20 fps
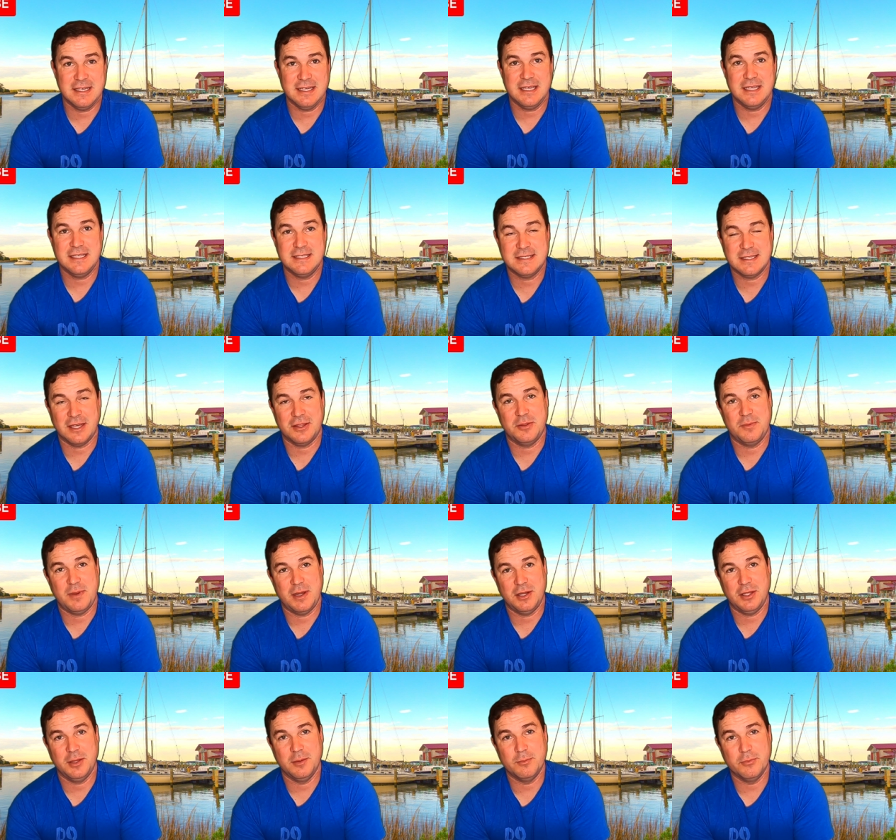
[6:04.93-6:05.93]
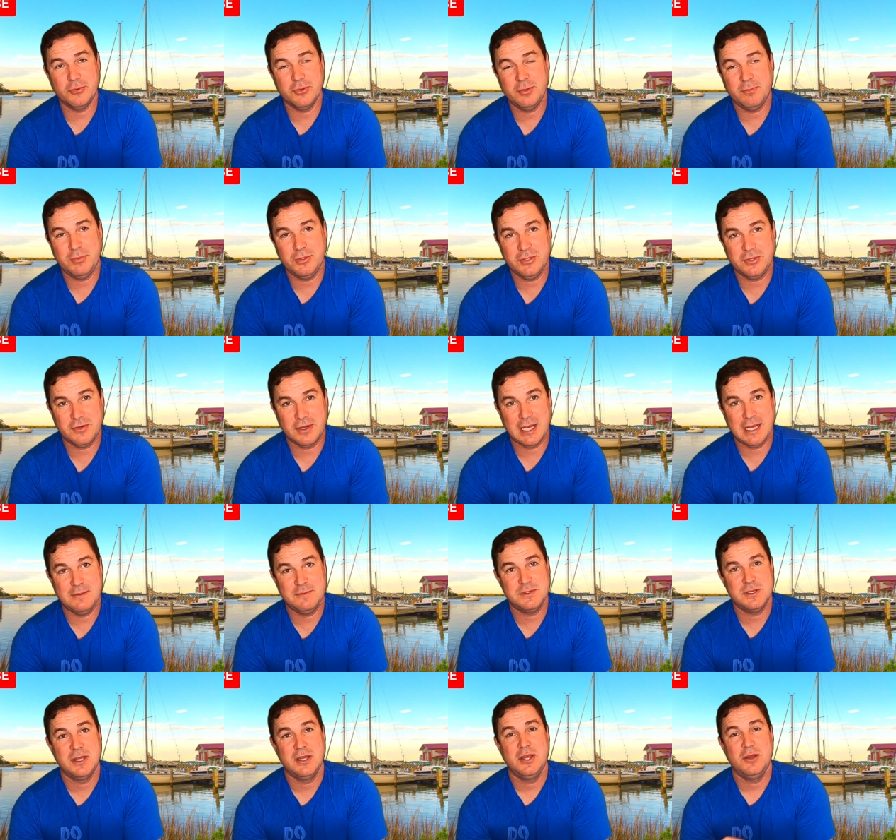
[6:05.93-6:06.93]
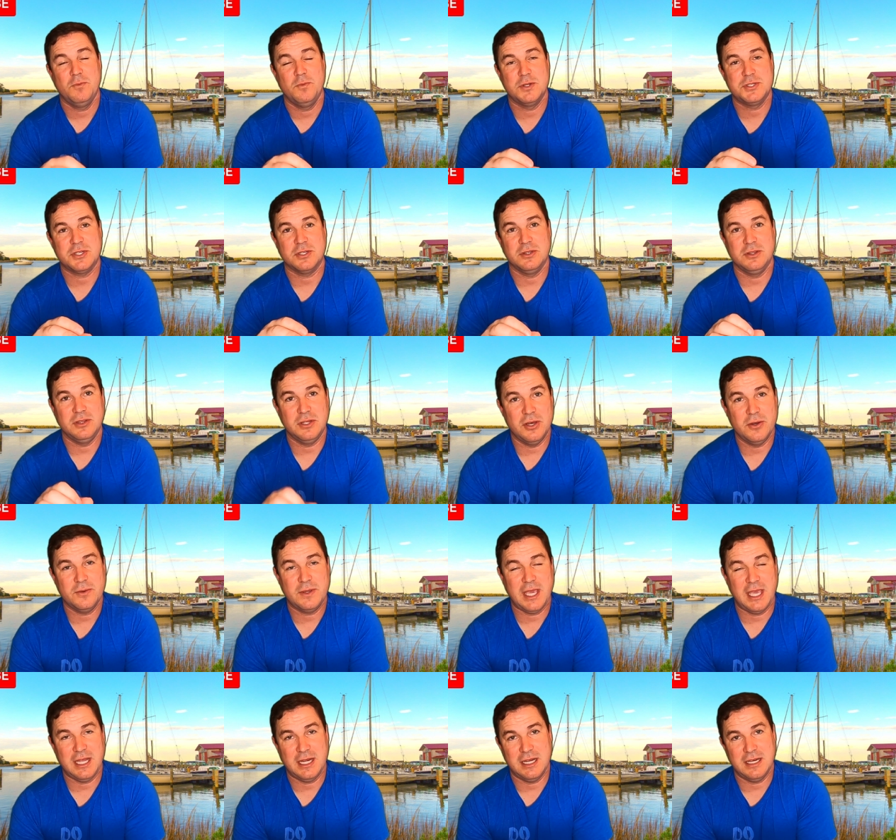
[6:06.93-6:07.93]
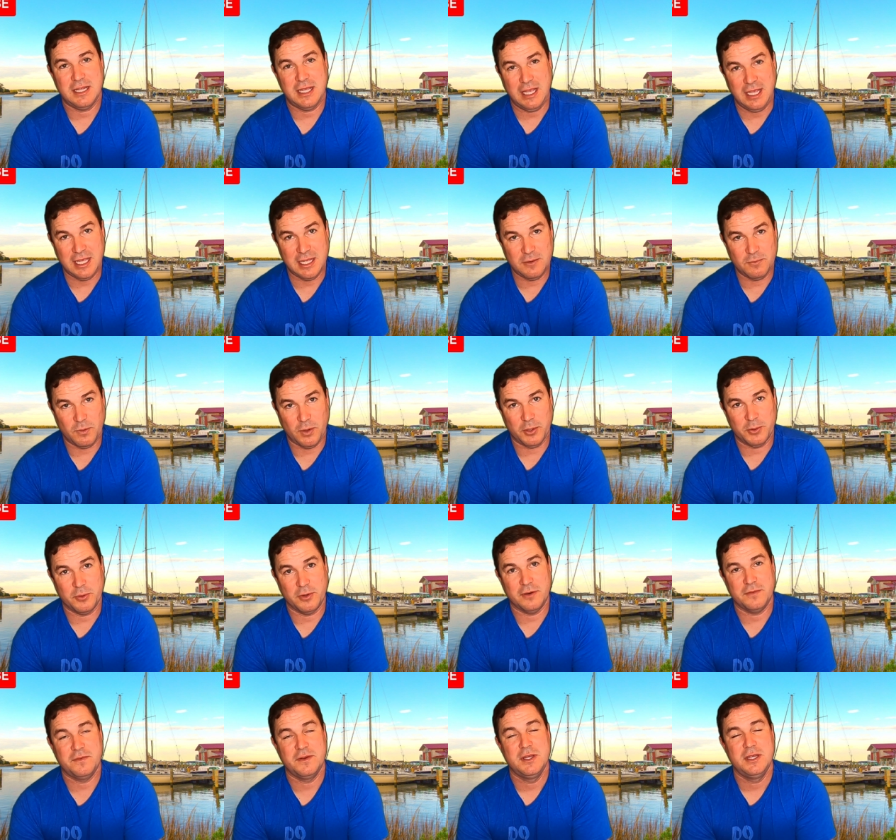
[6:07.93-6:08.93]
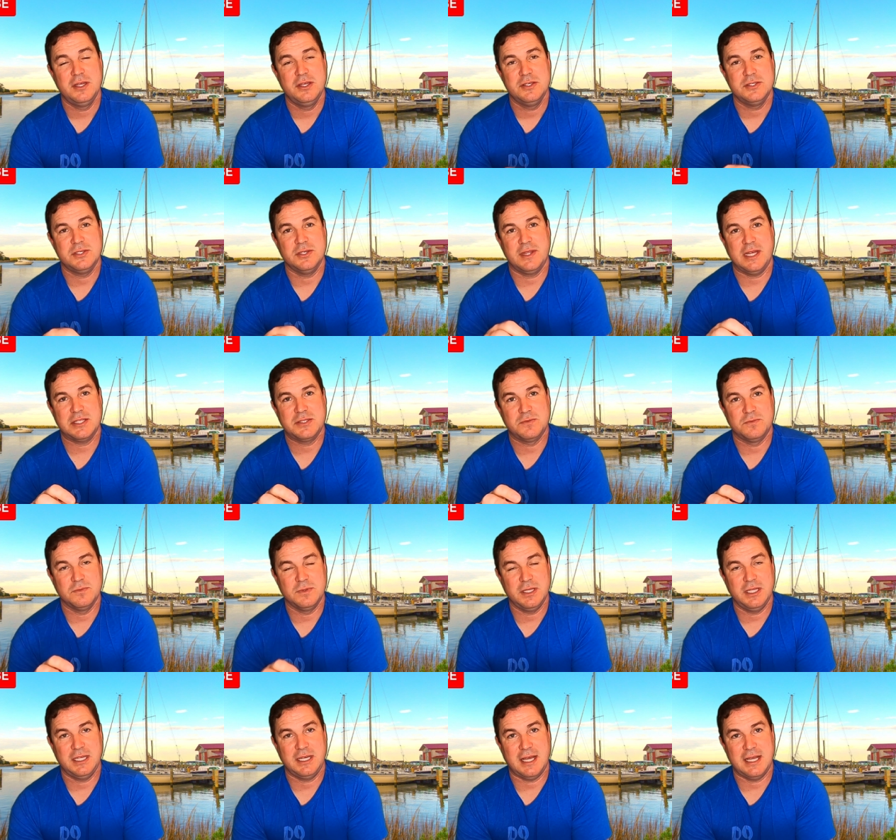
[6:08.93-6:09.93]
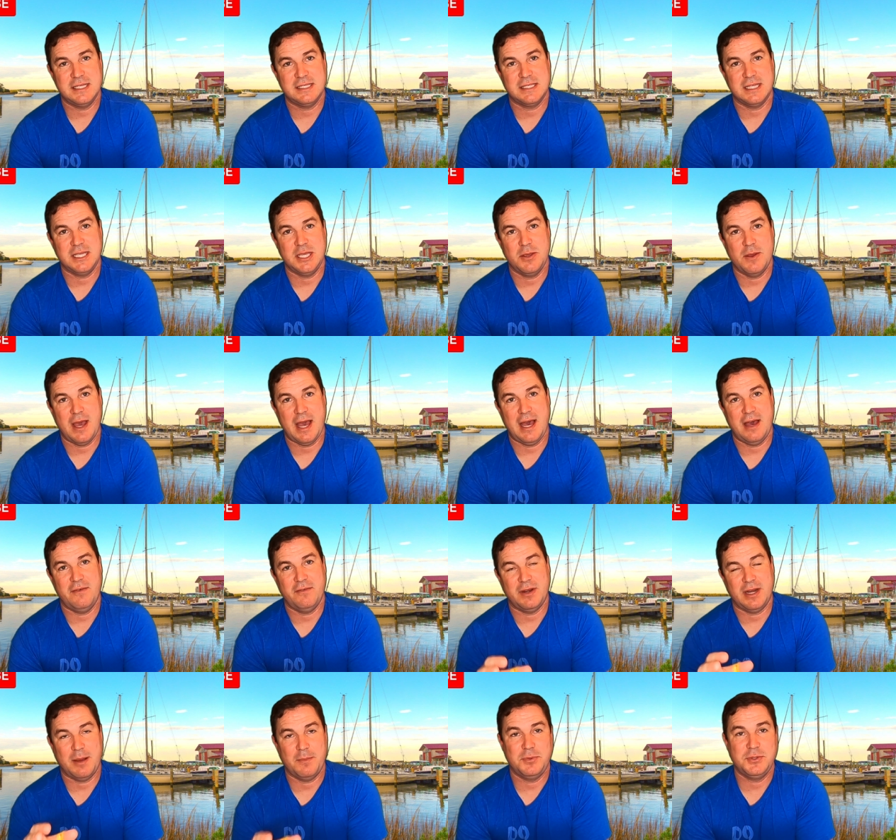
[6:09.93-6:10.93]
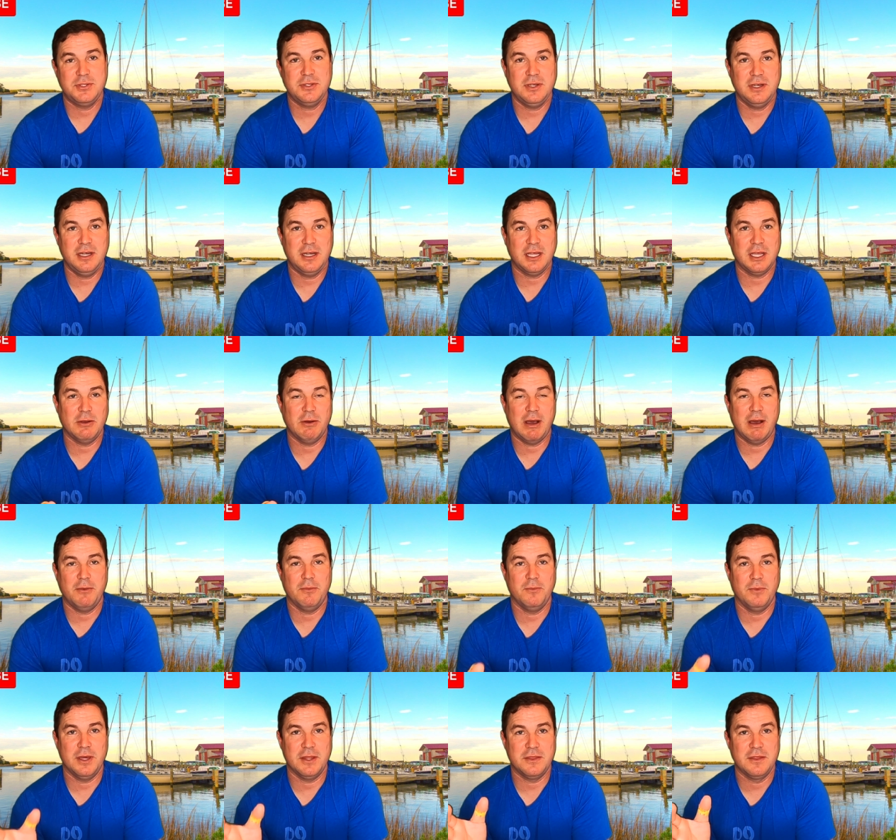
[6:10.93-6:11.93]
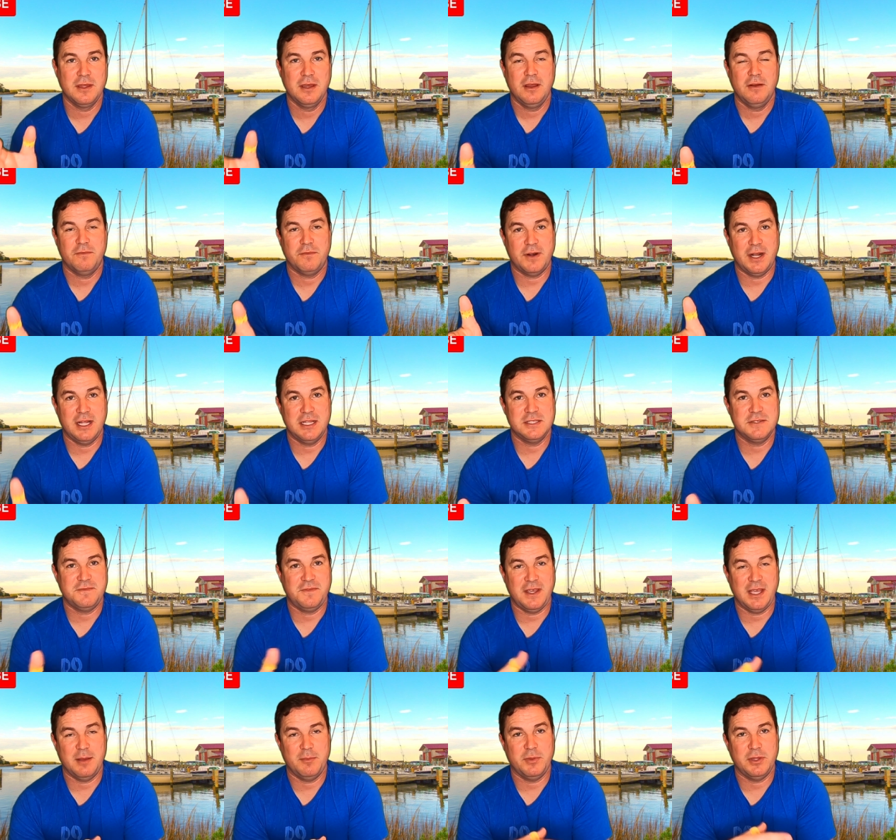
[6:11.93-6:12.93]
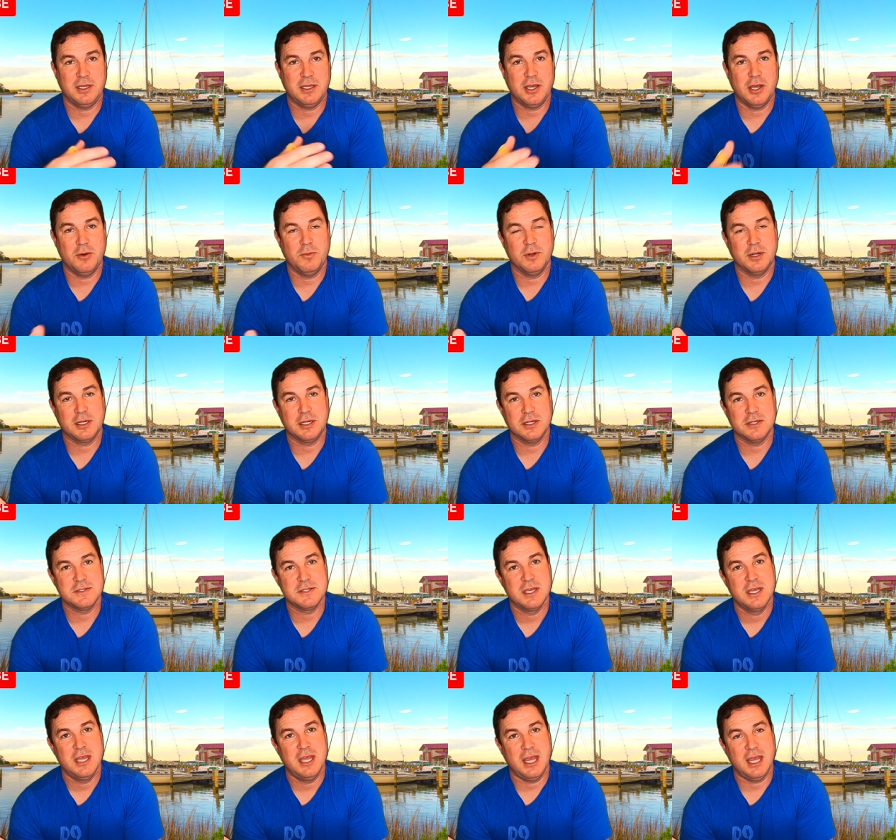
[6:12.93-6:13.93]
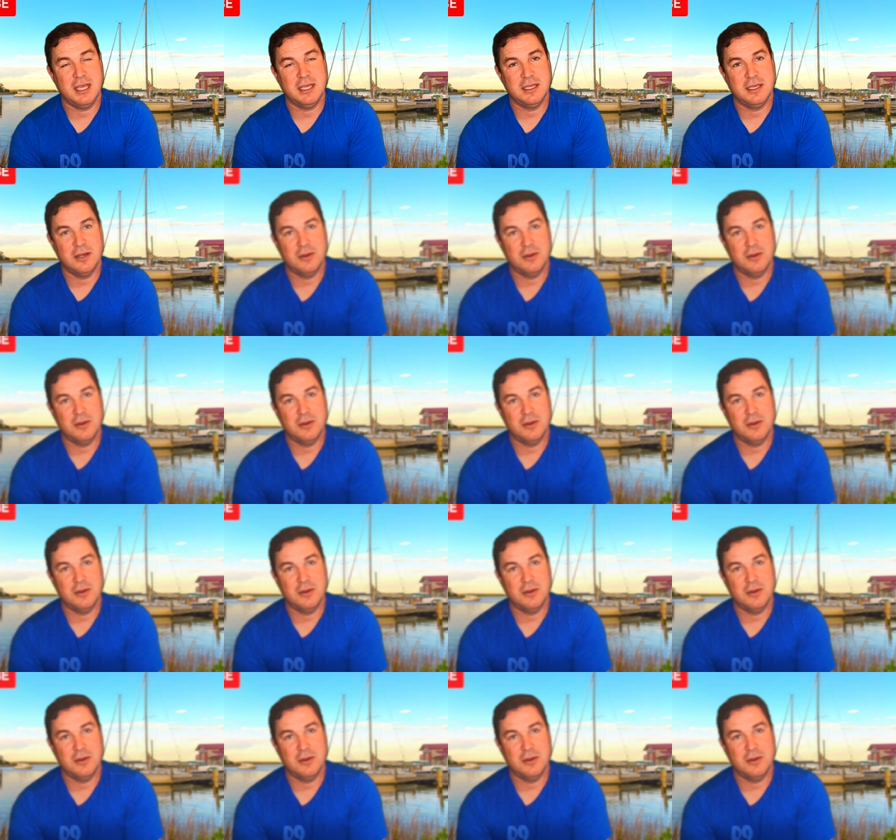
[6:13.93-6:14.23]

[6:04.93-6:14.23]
the Southern Maryland Blue Crabs, which are located in Waldorf. So that's really nice that you have an opportunity to go out with friends, family, coworkers, and